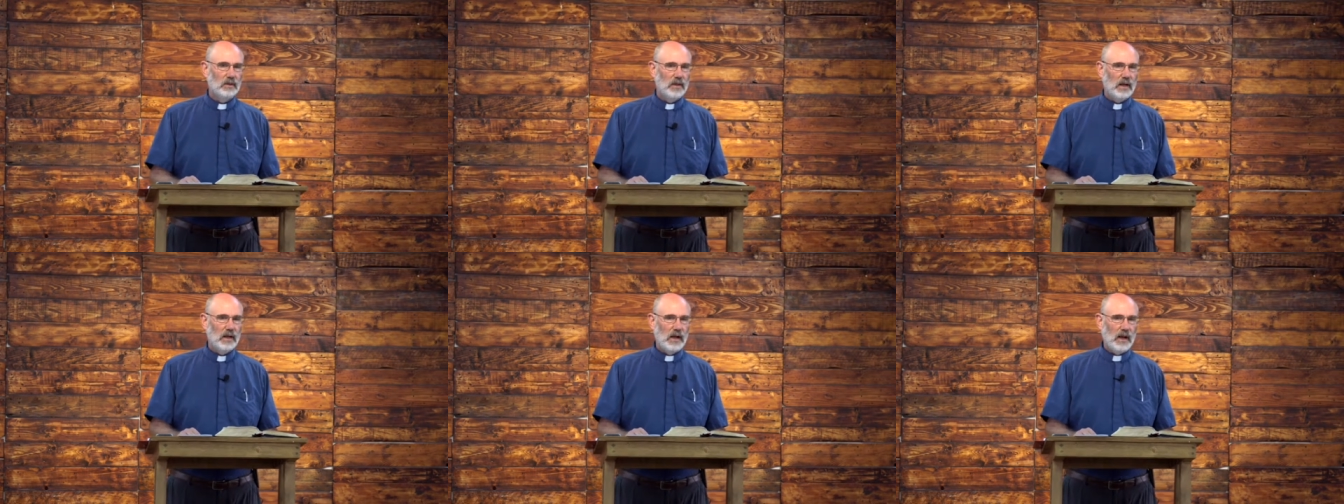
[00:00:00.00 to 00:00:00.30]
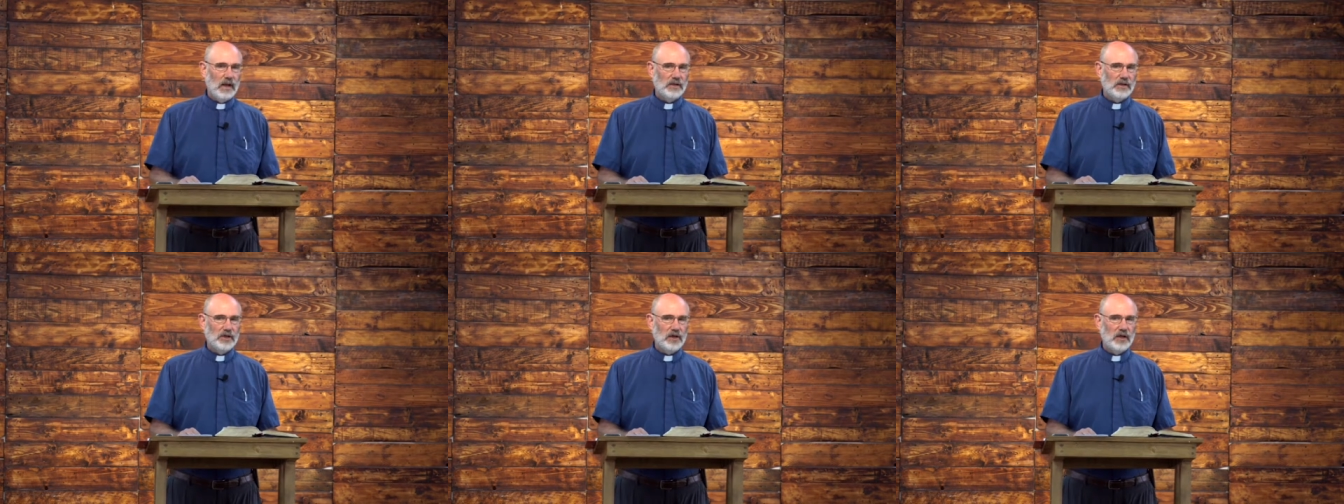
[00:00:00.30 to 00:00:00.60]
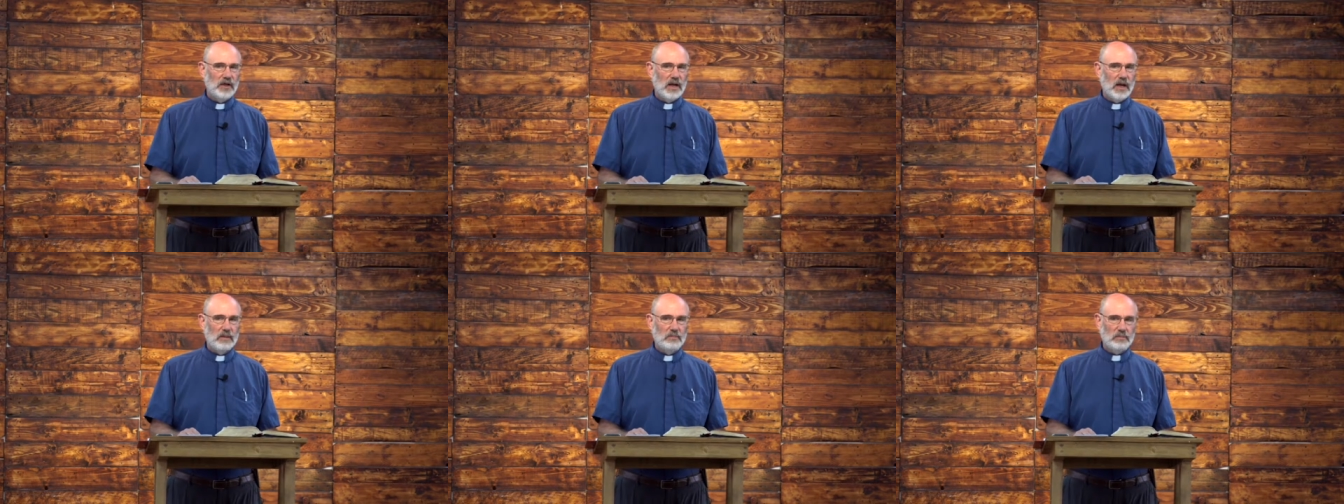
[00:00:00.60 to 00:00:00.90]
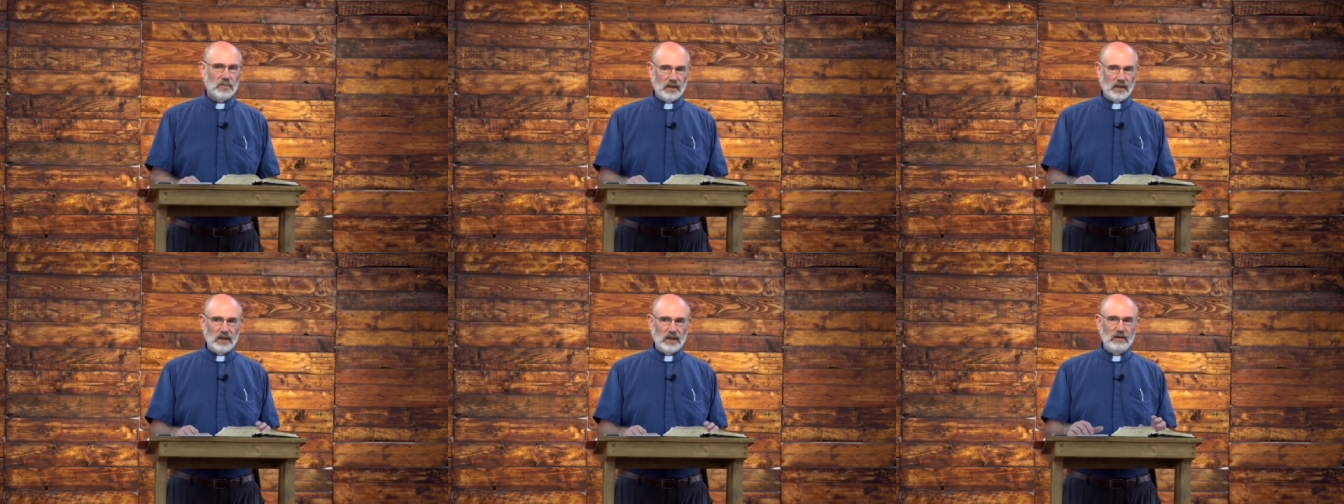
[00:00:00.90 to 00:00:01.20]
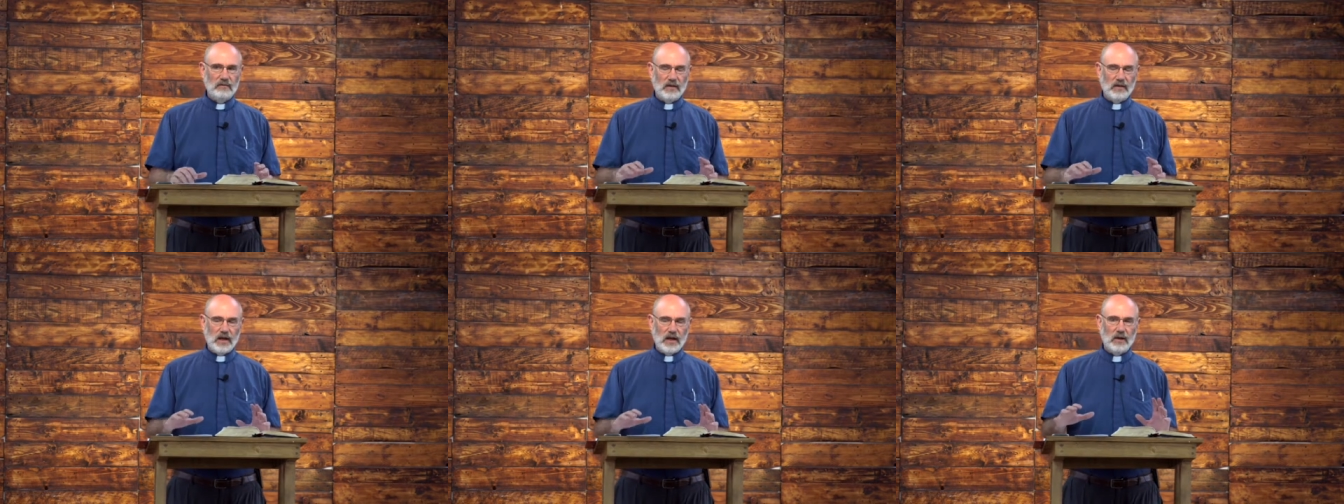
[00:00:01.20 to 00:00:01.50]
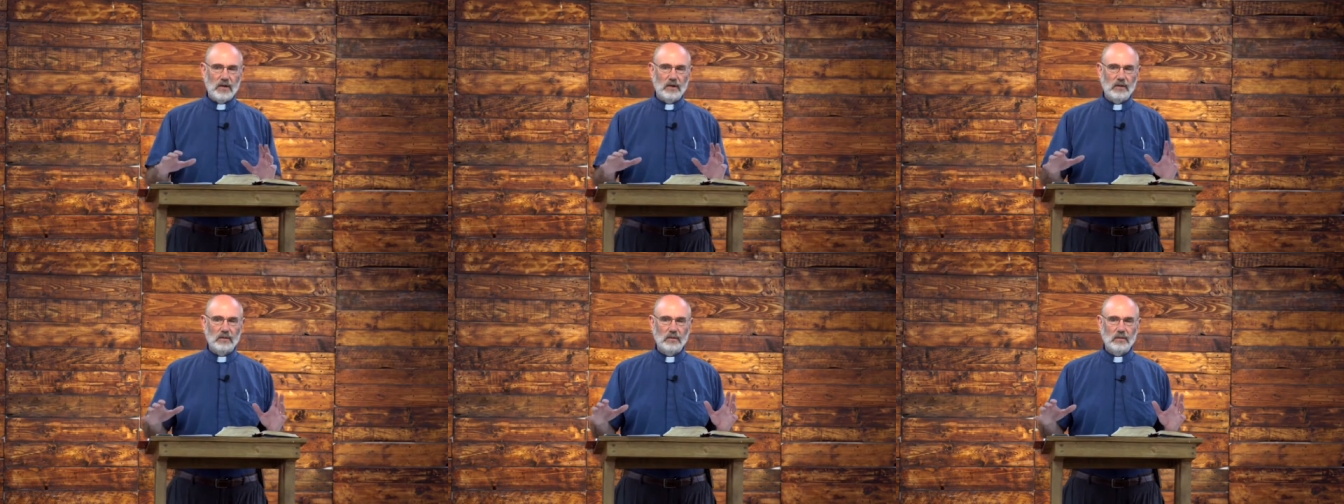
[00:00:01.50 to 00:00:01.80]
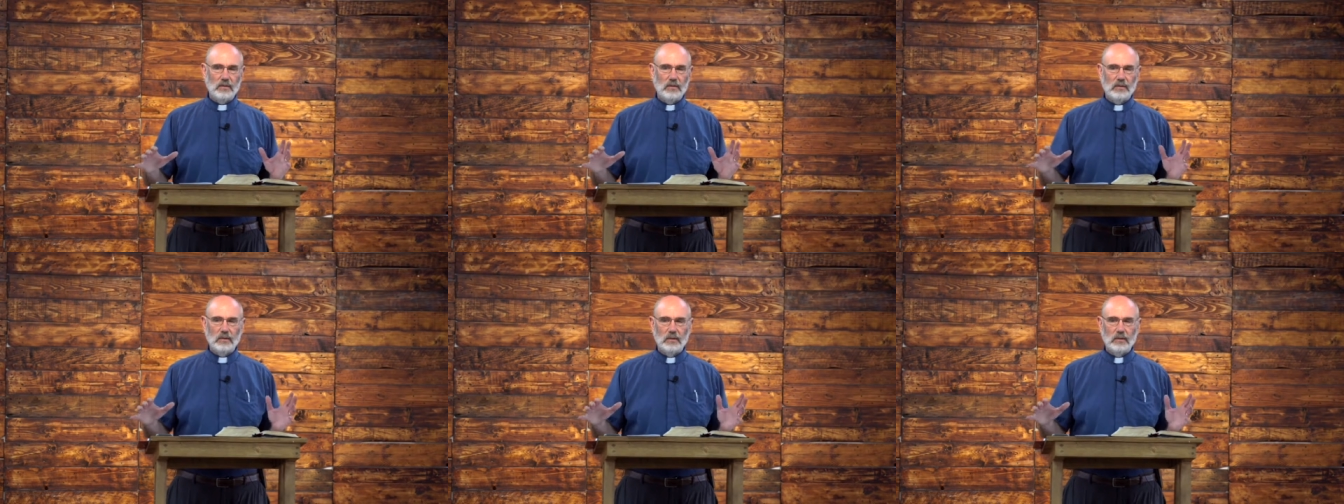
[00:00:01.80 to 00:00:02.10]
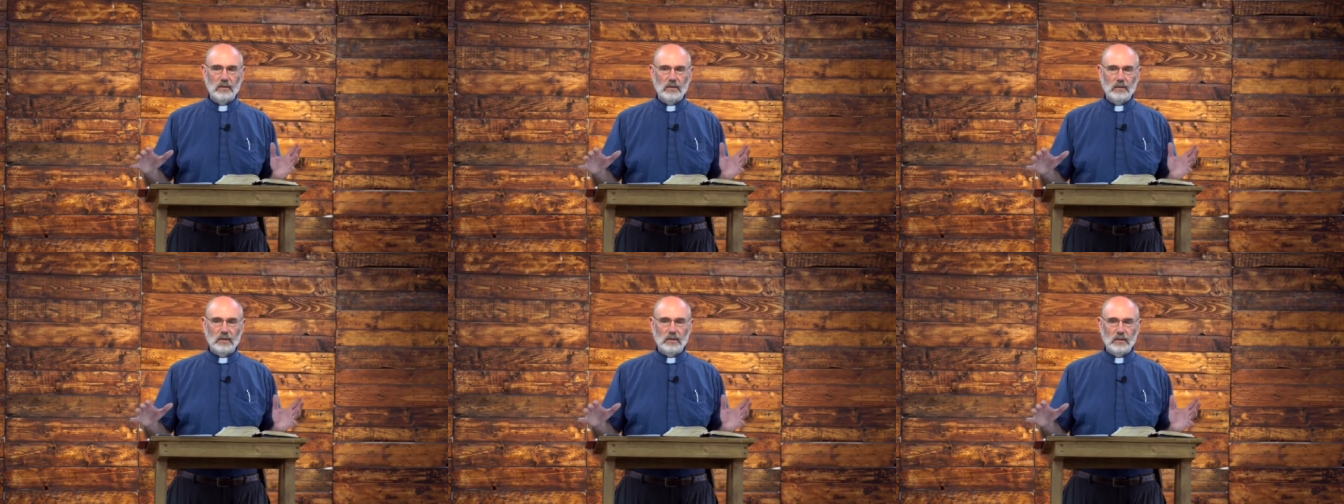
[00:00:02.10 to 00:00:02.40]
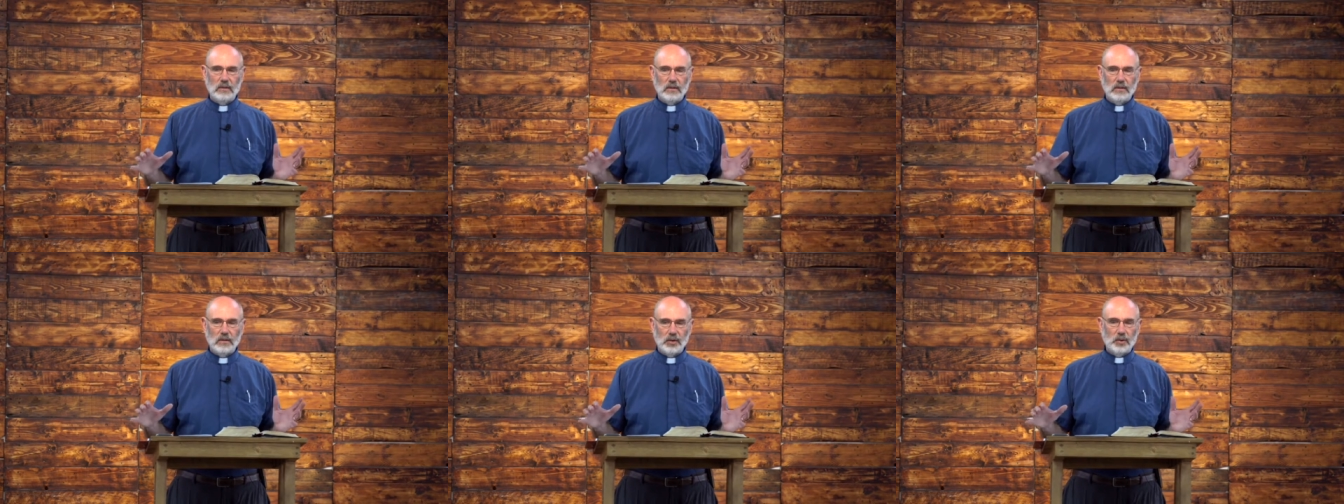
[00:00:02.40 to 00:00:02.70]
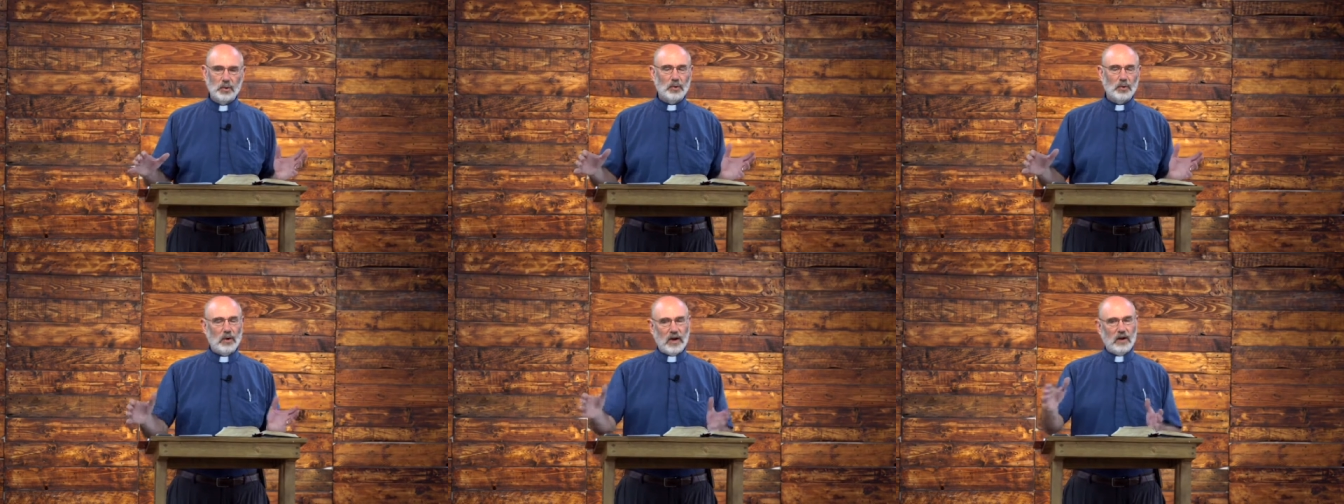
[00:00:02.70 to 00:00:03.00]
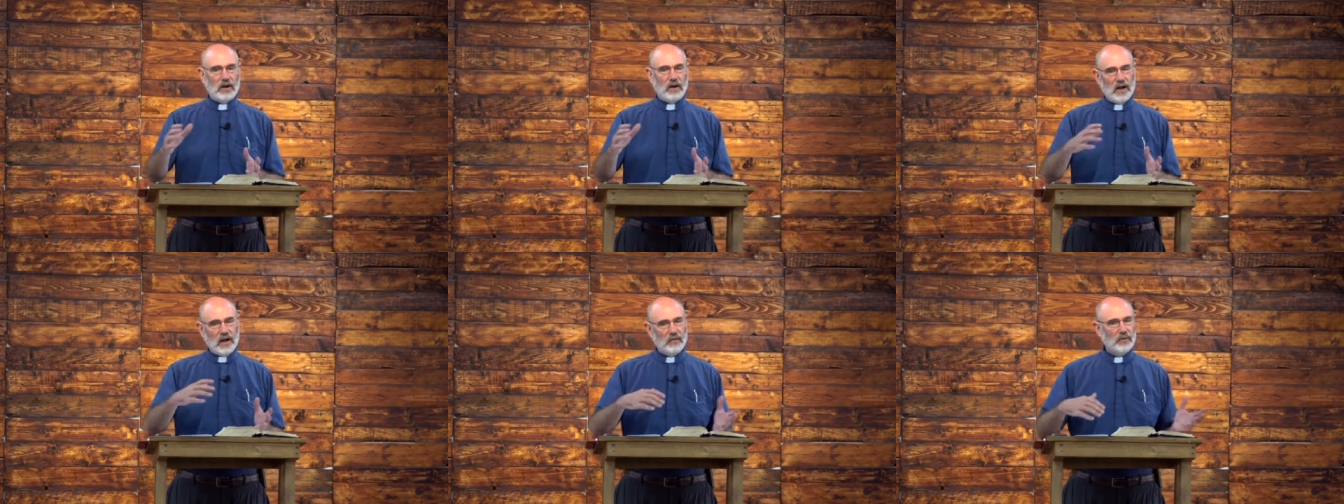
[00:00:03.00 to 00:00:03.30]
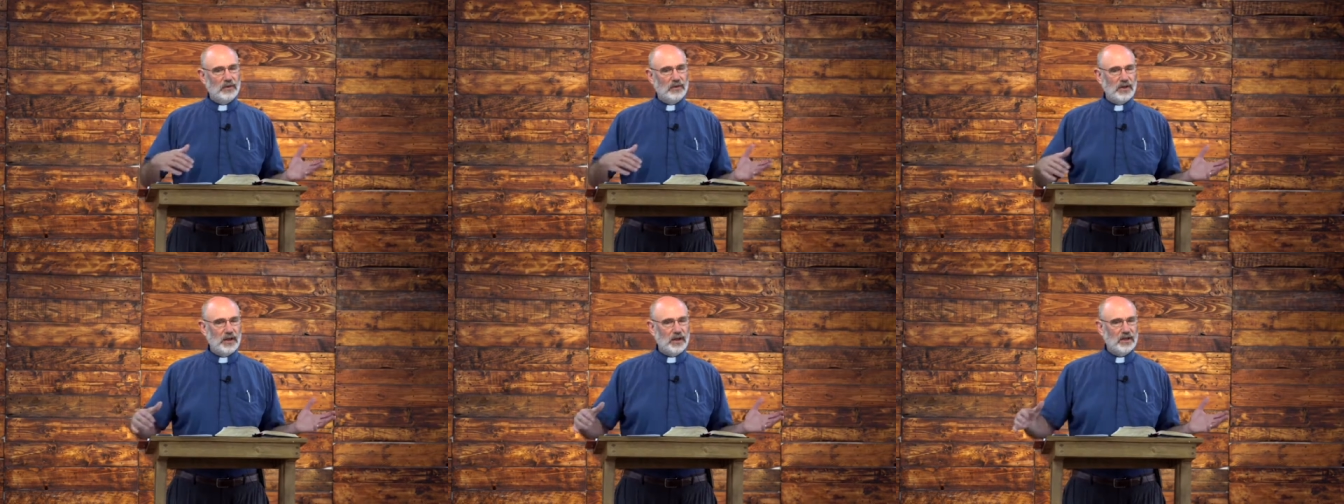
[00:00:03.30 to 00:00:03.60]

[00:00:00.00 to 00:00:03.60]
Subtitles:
and she can't believe how everything